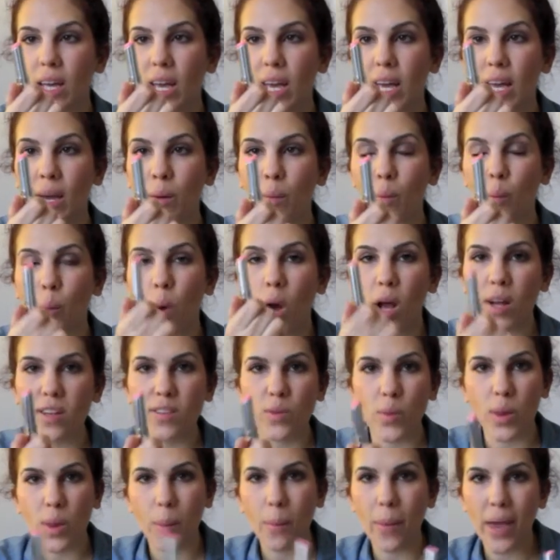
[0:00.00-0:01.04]
It
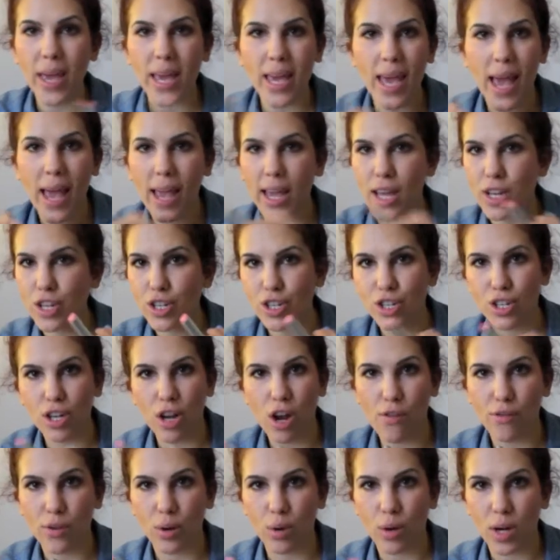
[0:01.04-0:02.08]
works with the pH
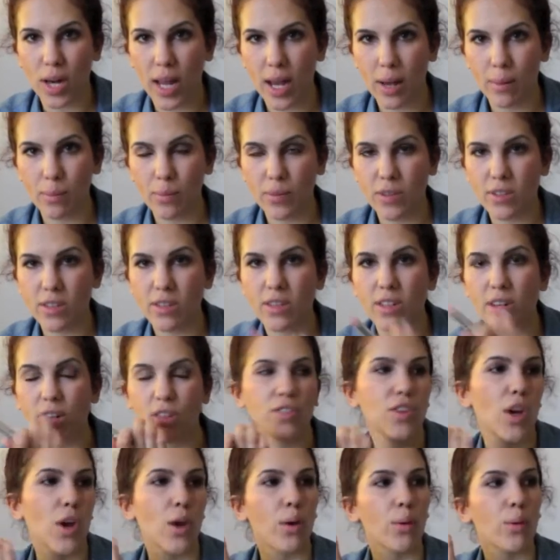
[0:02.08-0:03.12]
of your lips,
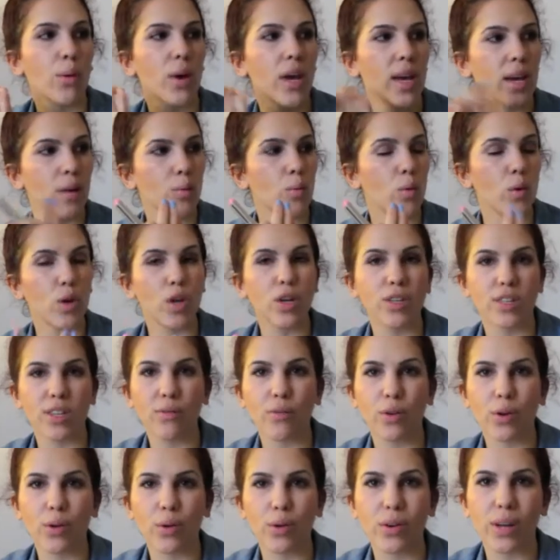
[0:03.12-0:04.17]
so it will look
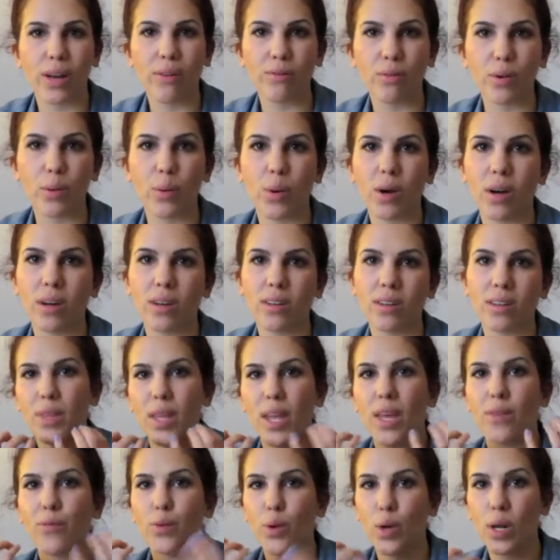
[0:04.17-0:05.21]
different on everyone.
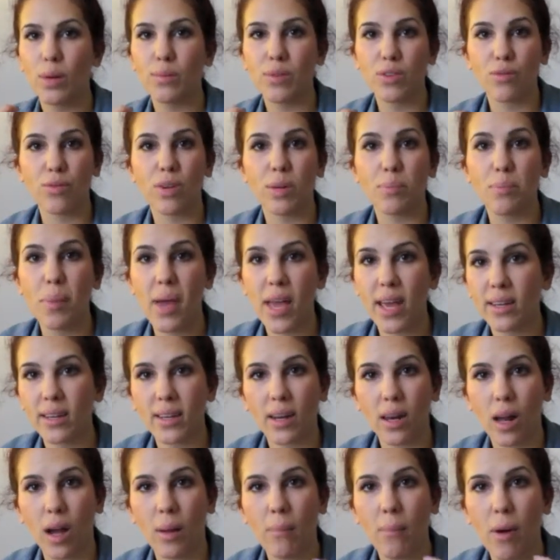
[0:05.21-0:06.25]
If your lips are really
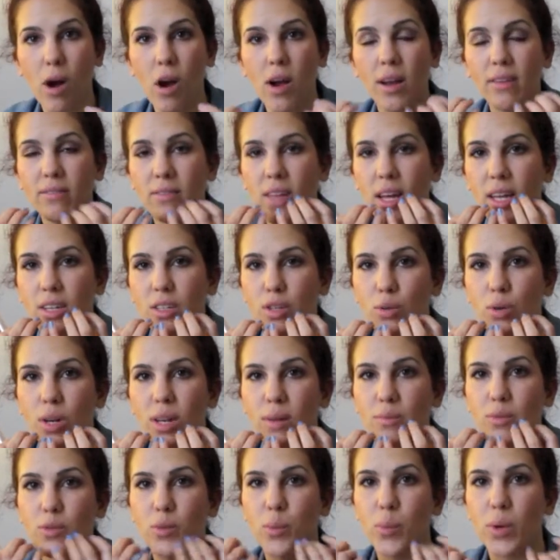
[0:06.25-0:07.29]
pink like mine, then your
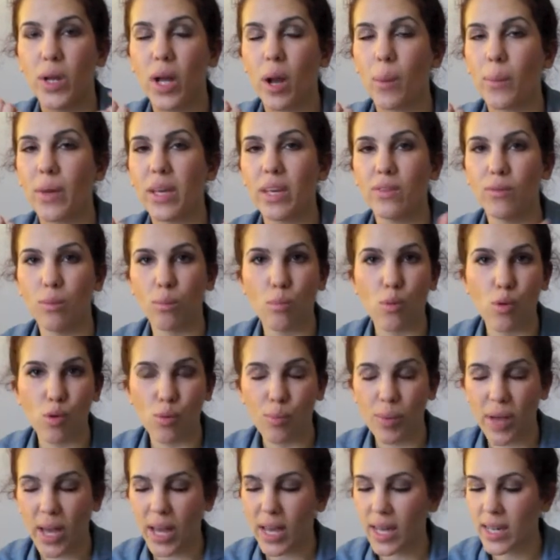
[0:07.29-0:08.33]
lips will become even
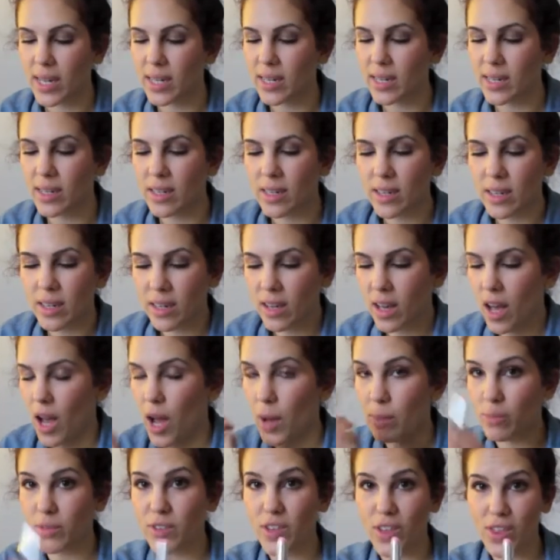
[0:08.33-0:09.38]
more pink.
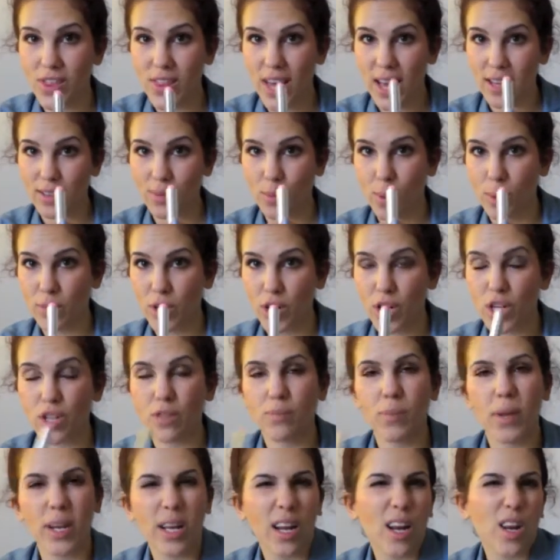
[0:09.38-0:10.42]
So that's what I'm going to
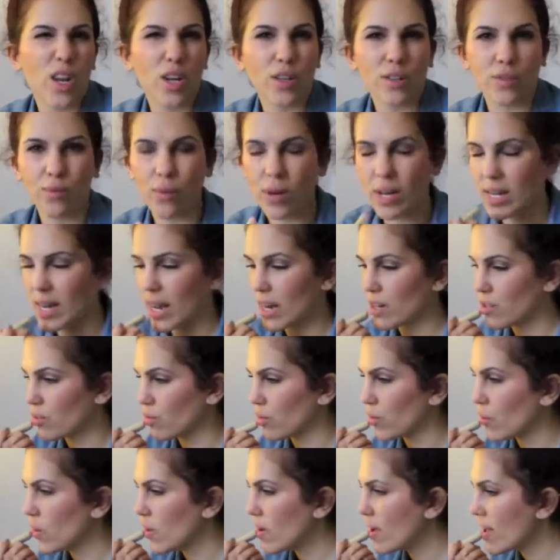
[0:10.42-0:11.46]
use, but it looks really
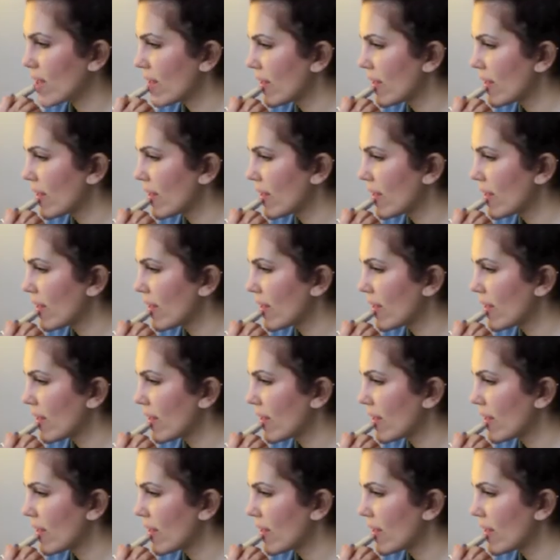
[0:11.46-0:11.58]
natural.